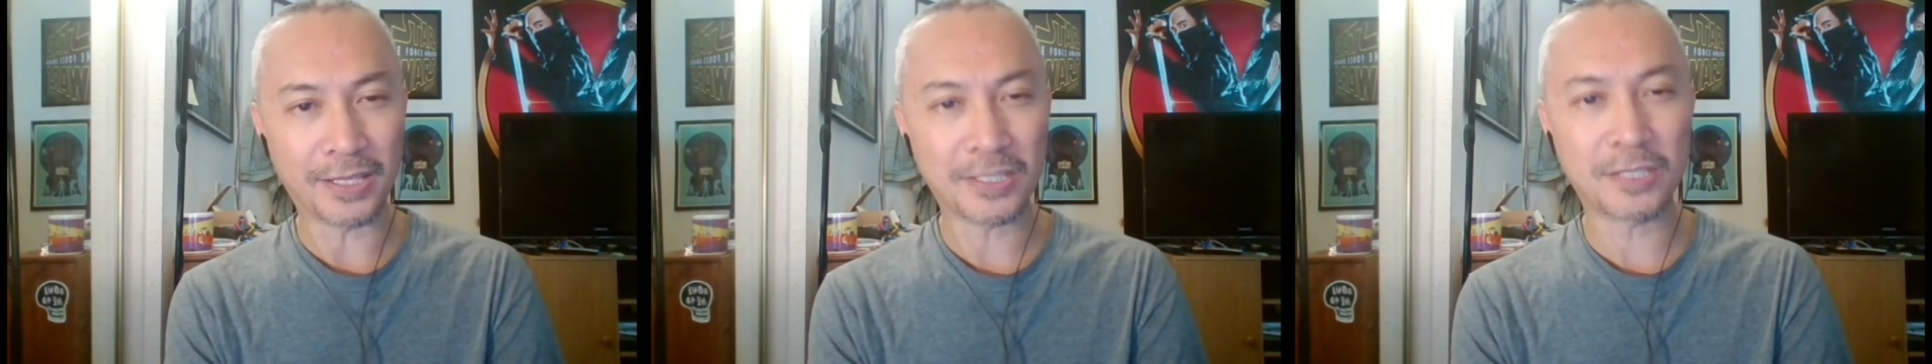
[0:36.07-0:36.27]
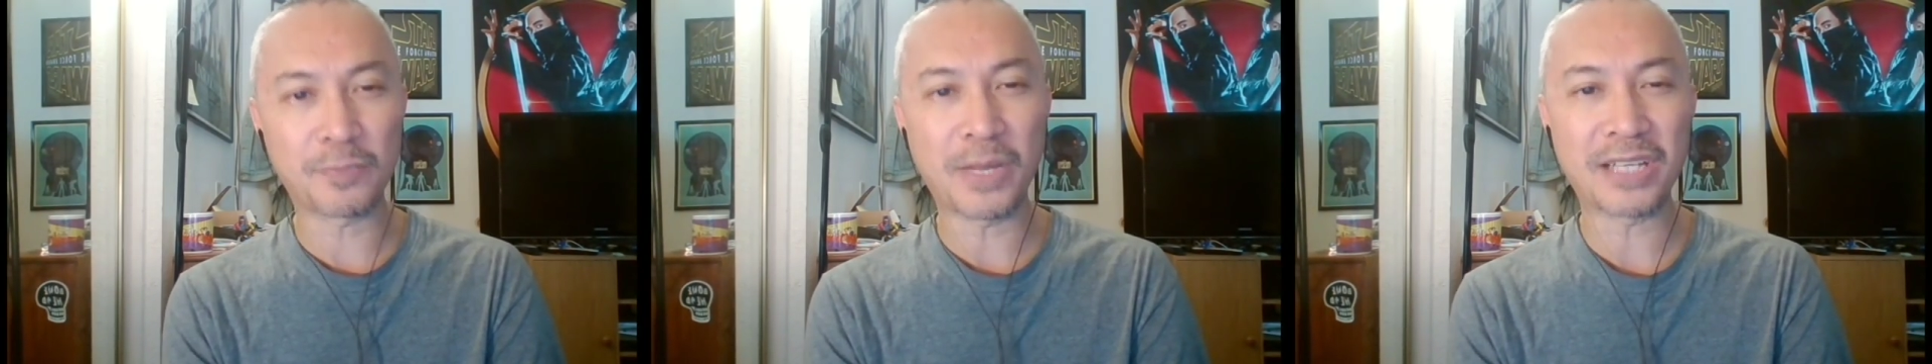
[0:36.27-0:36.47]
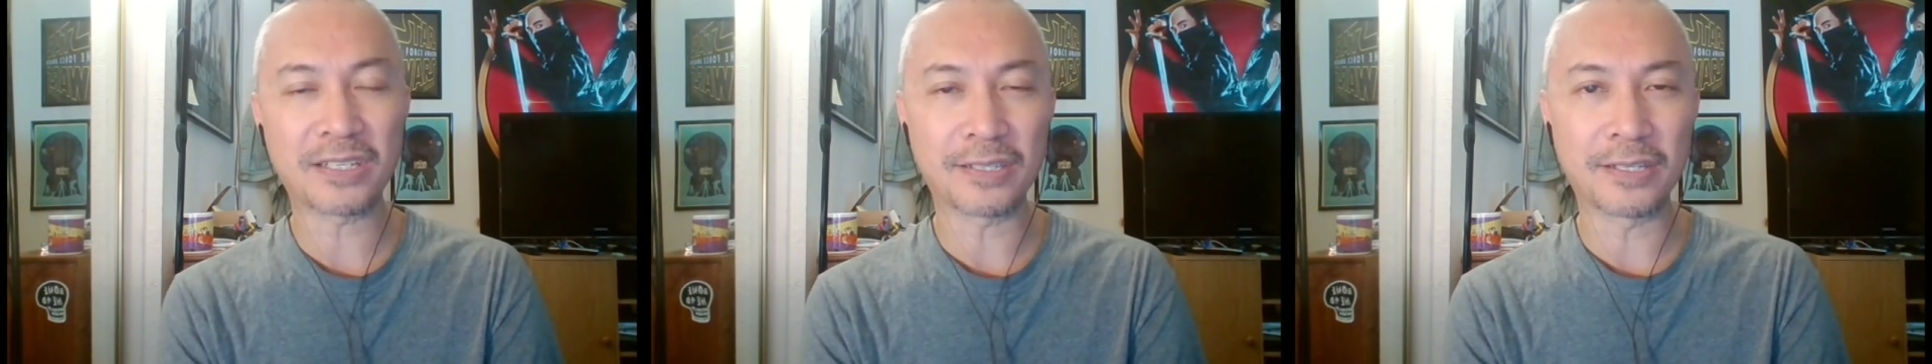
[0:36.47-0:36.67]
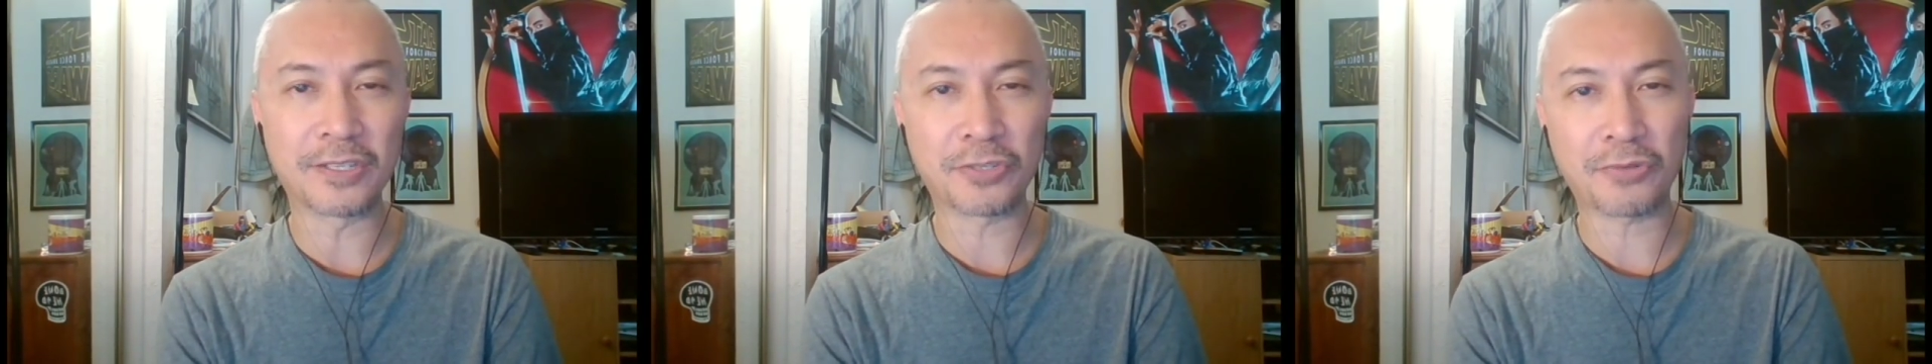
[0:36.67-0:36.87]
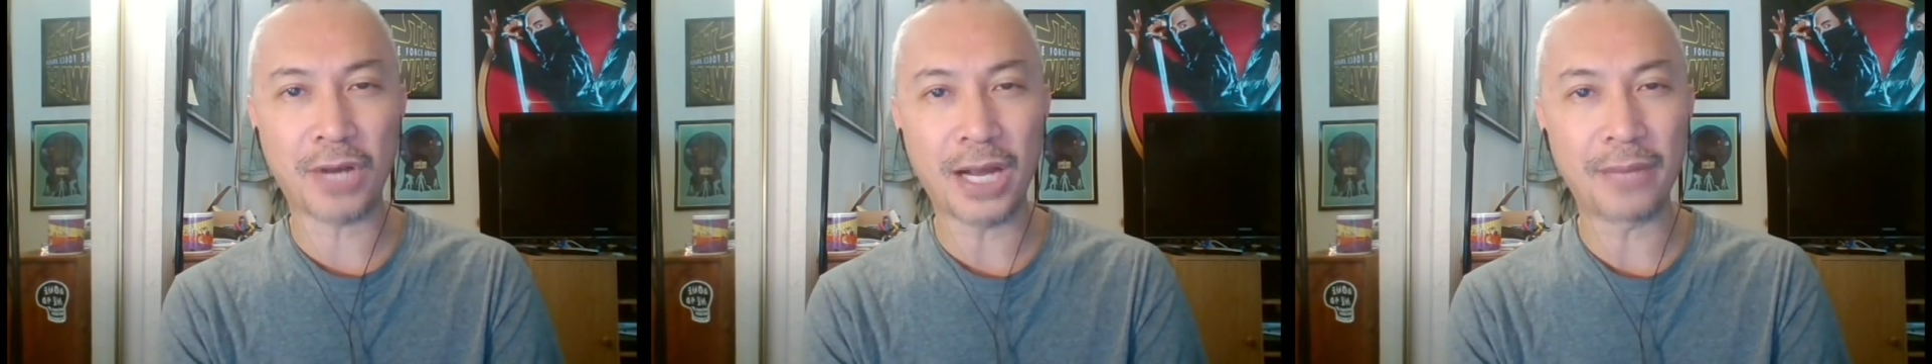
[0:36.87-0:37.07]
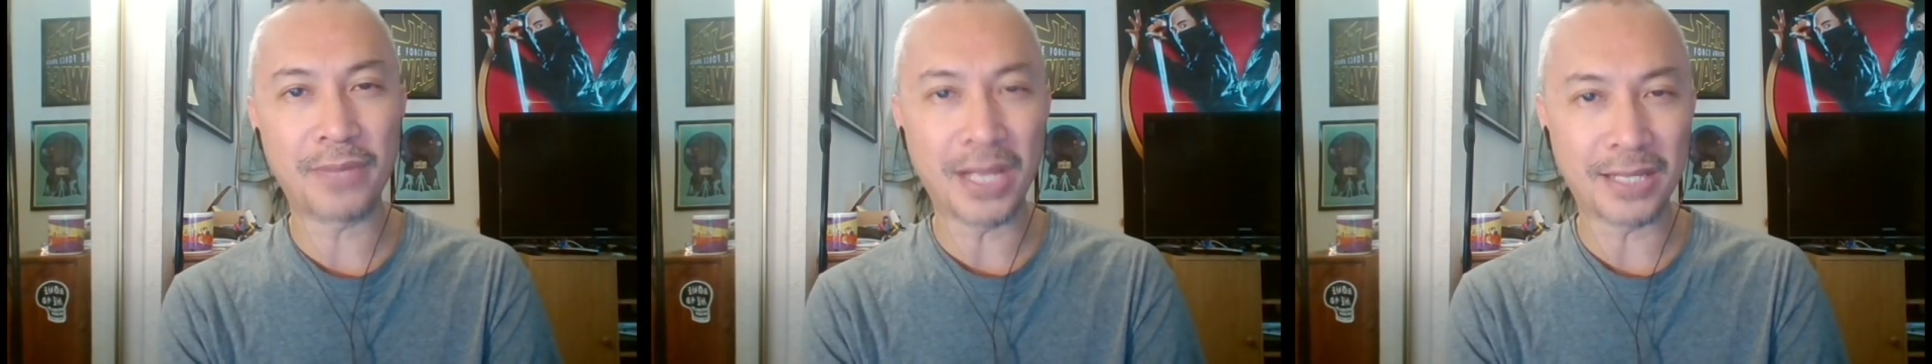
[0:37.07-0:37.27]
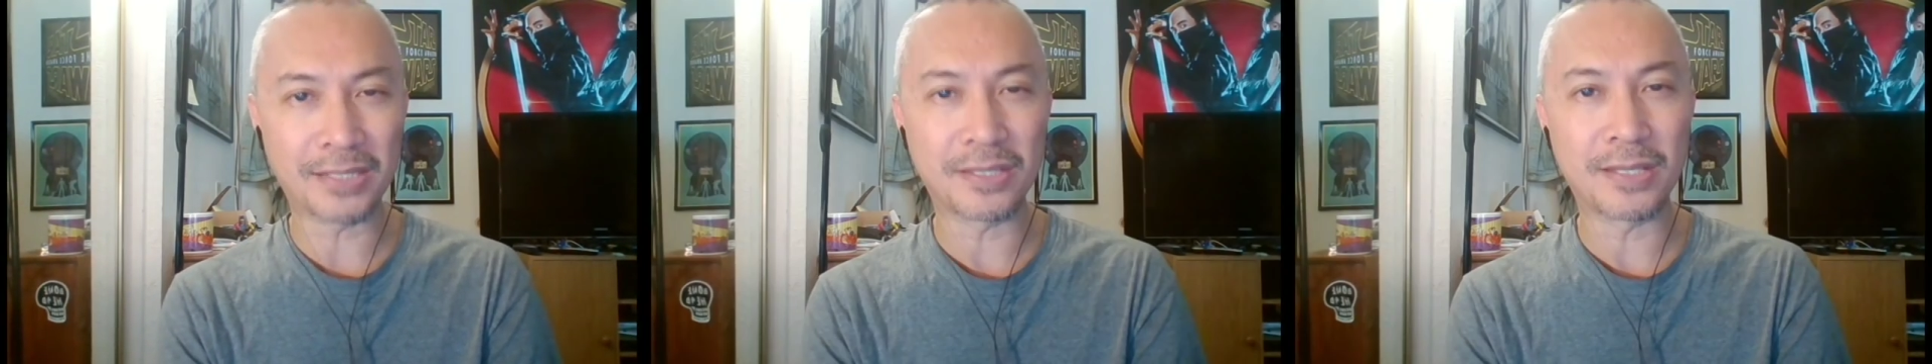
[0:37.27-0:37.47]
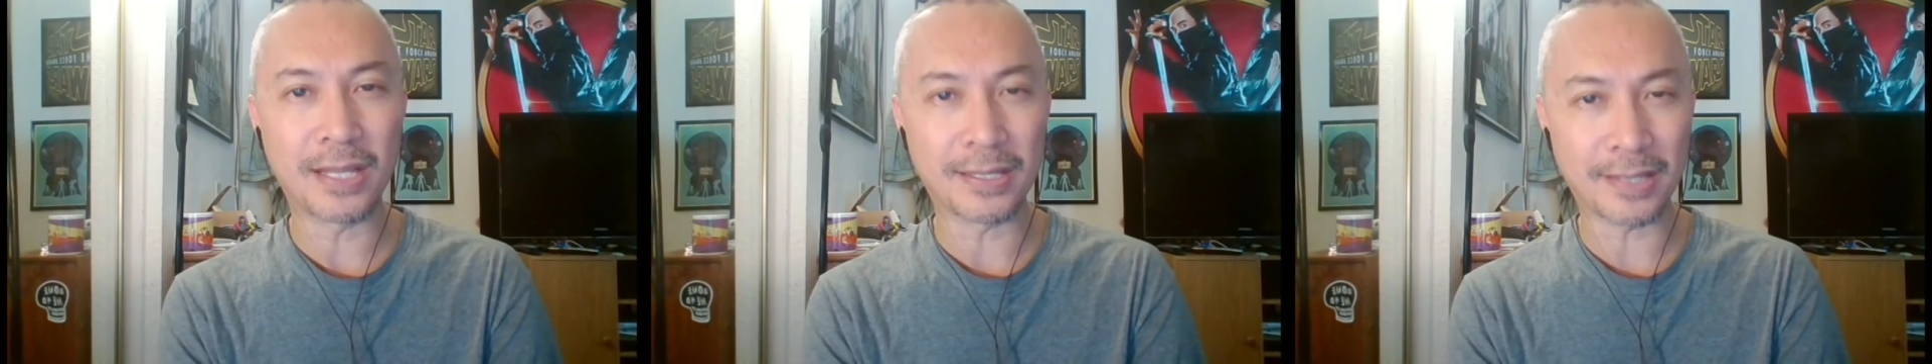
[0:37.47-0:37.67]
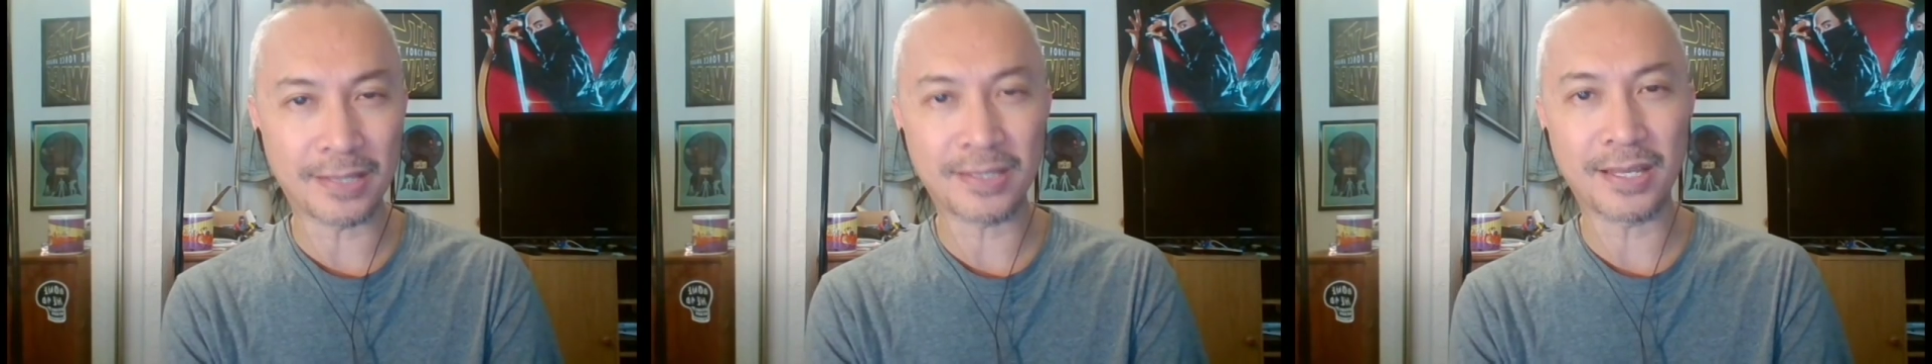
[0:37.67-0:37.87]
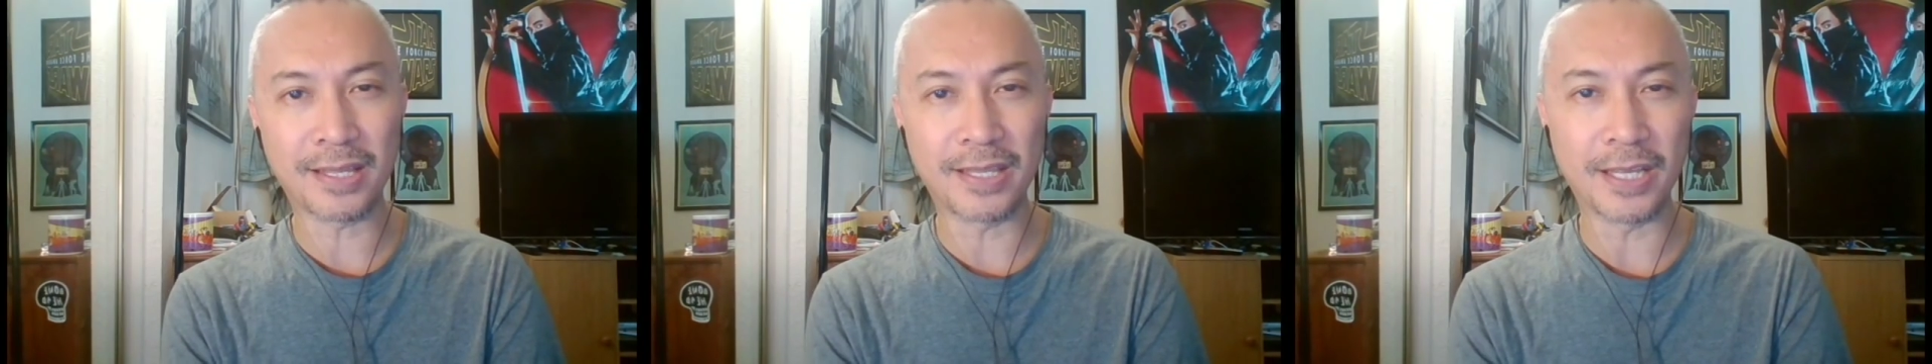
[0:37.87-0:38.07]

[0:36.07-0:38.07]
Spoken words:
This is basically described as I said,